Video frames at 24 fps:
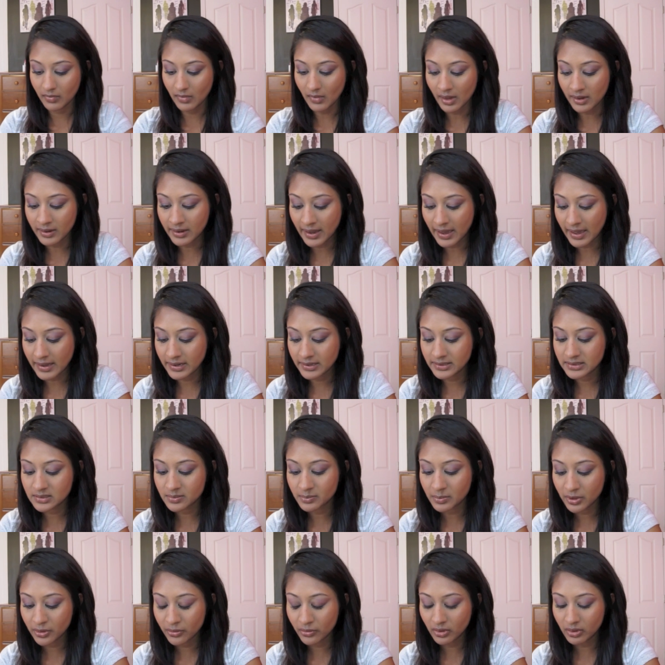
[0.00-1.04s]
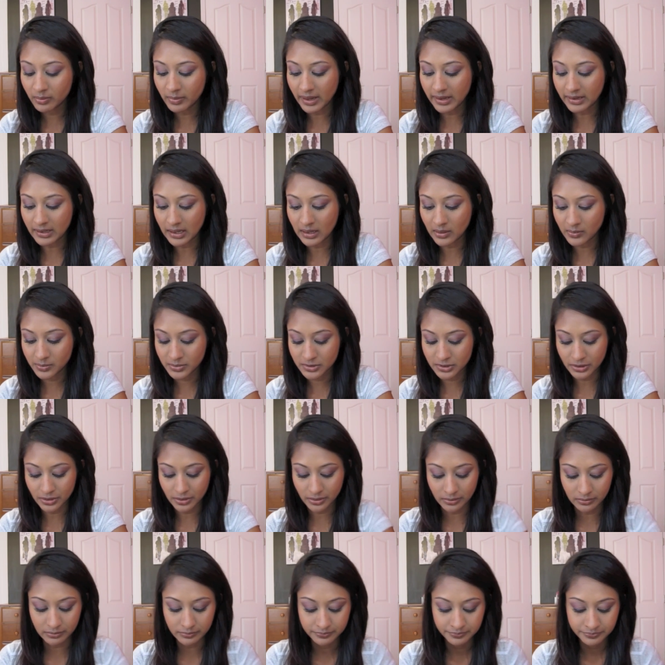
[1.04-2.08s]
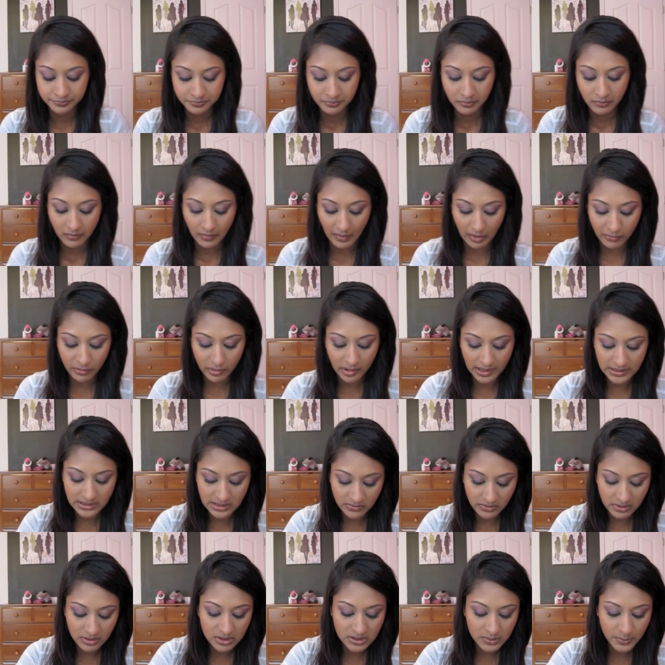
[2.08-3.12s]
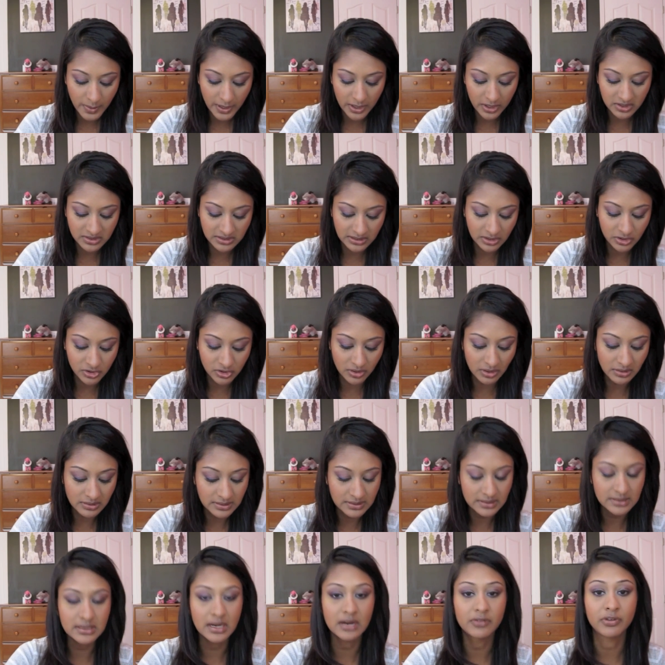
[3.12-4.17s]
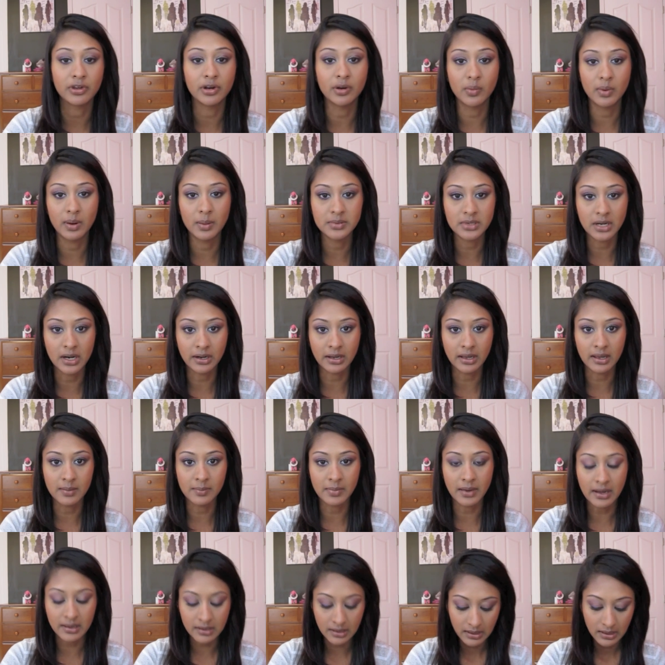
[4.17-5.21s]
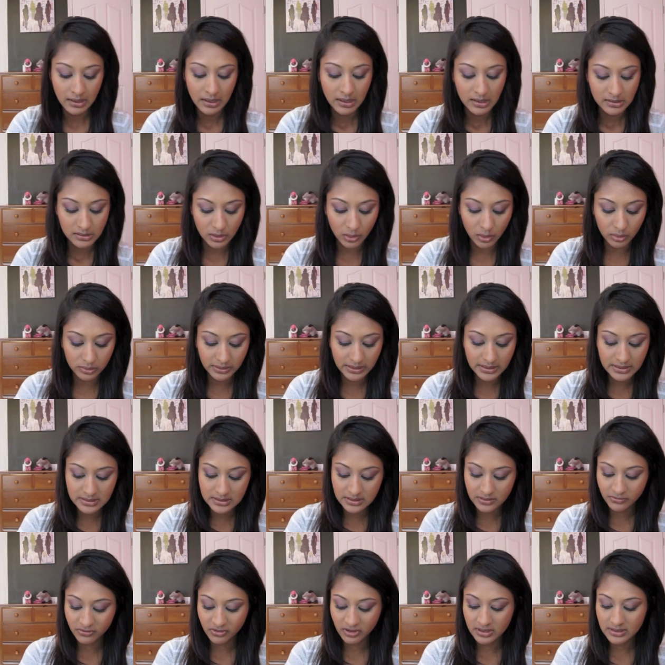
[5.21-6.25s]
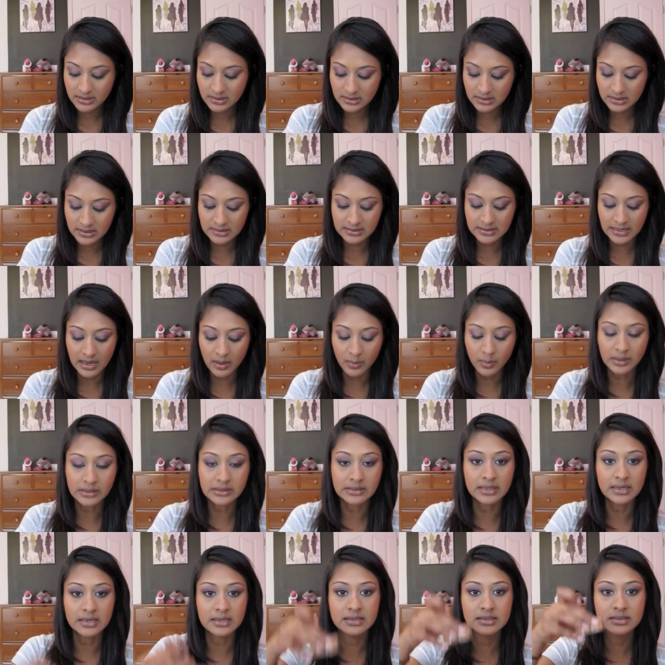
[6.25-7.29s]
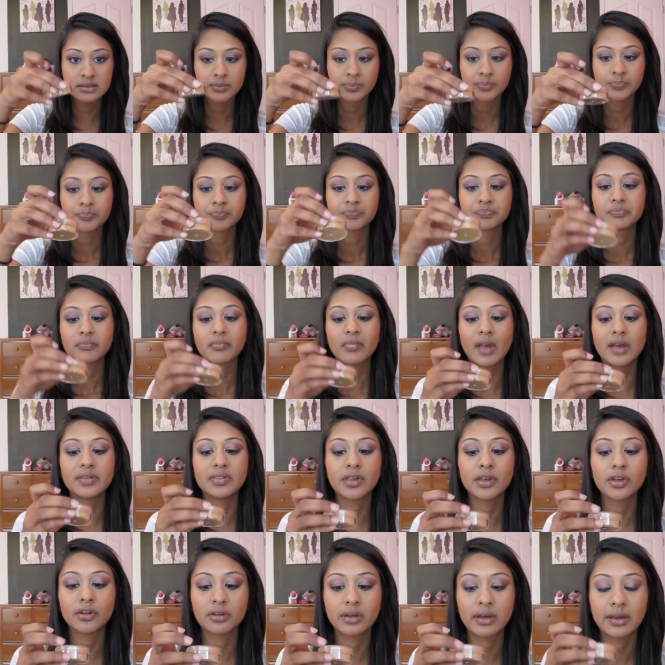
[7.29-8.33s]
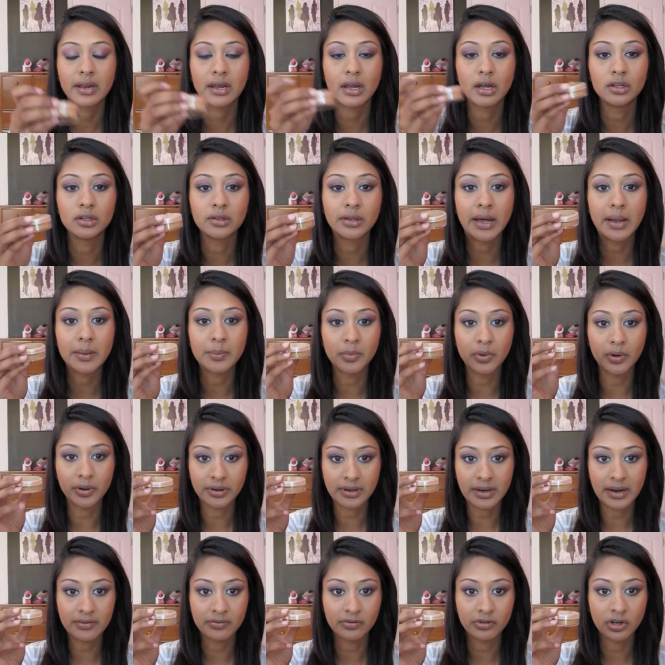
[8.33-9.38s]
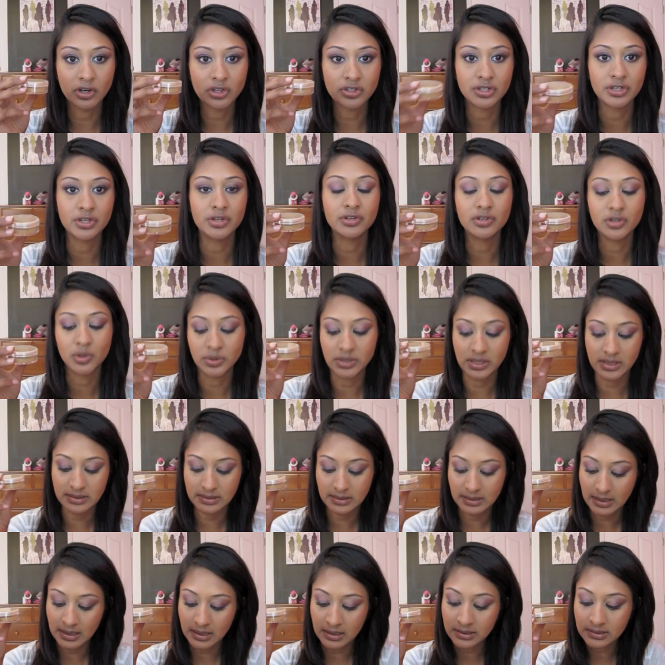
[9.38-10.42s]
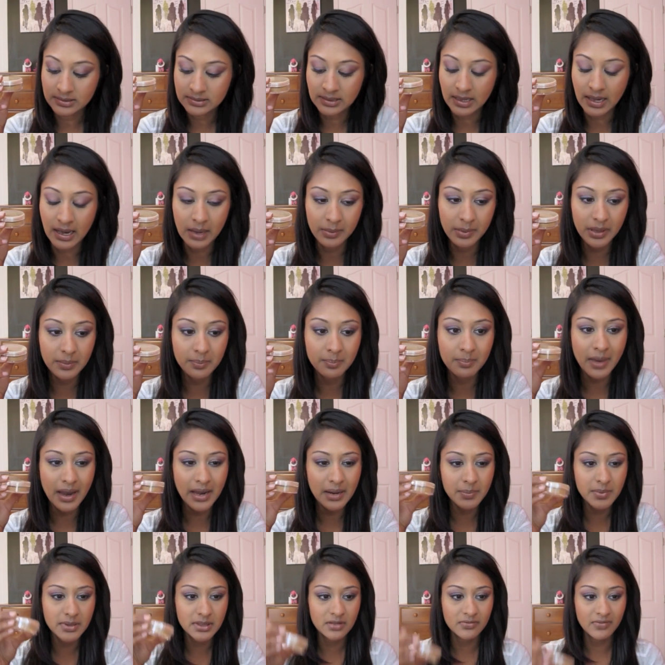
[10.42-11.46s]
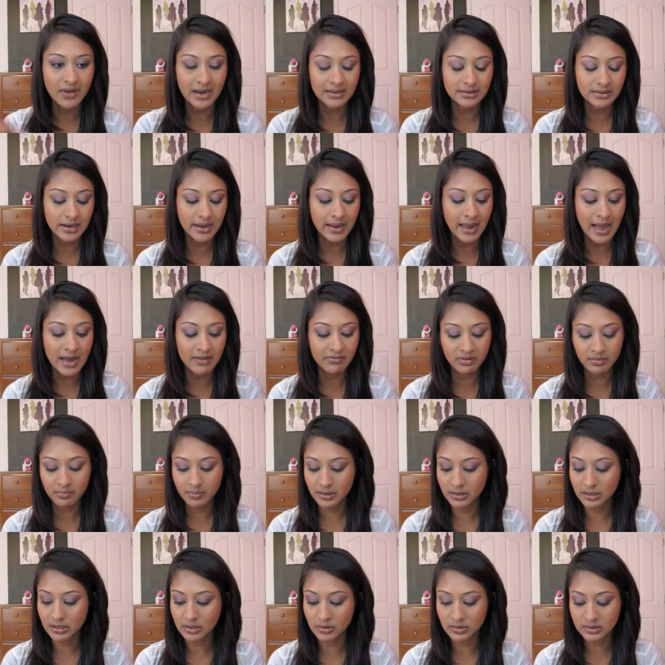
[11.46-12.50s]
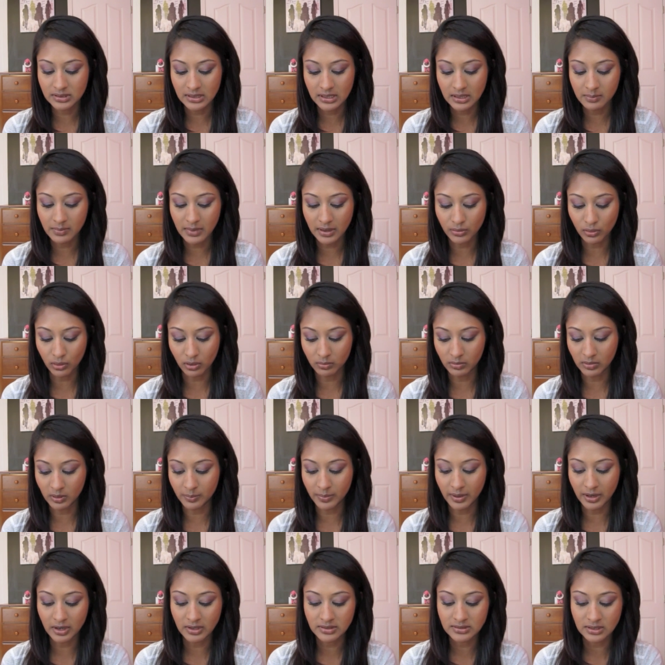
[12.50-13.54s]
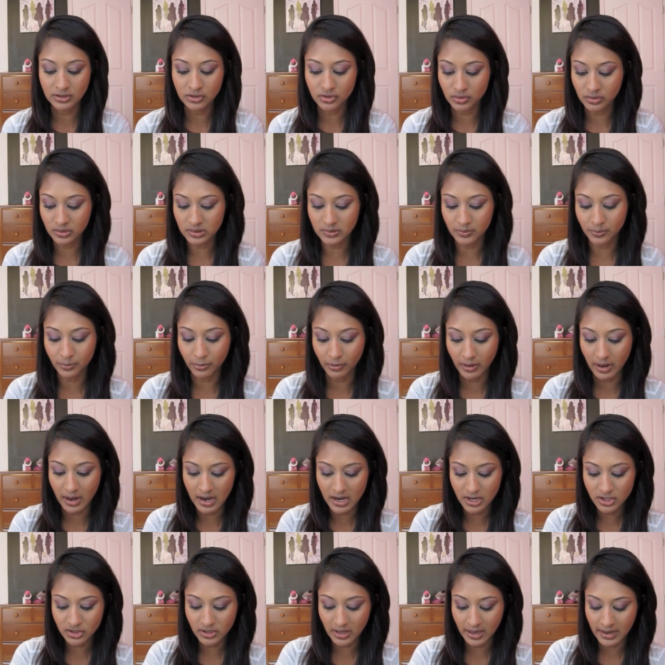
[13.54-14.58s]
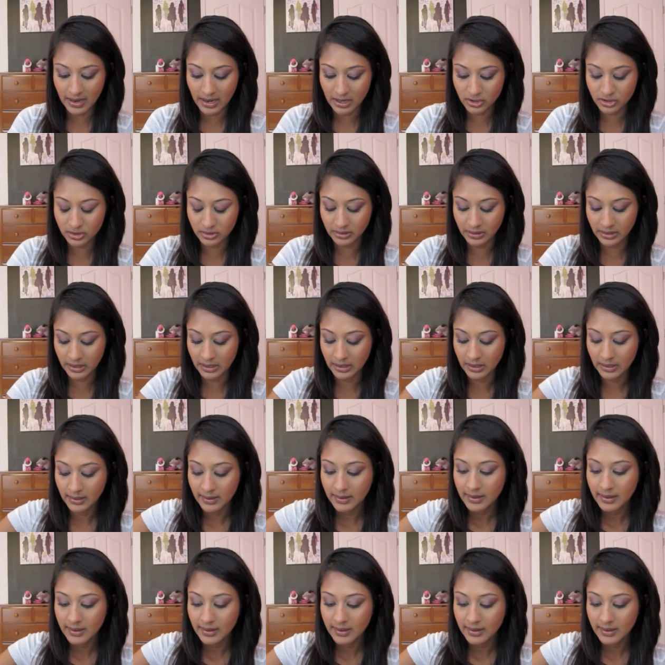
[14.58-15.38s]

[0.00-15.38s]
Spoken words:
Again, it's mineral makeup, so if you guys have used Bare Essentials and stuff, you know what I'm talking about. The only difference is that with these, I think you're getting a lot more coverage than you do with anything else. It might be the fact that I haven't been using my normal Bare Essentials brush. I actually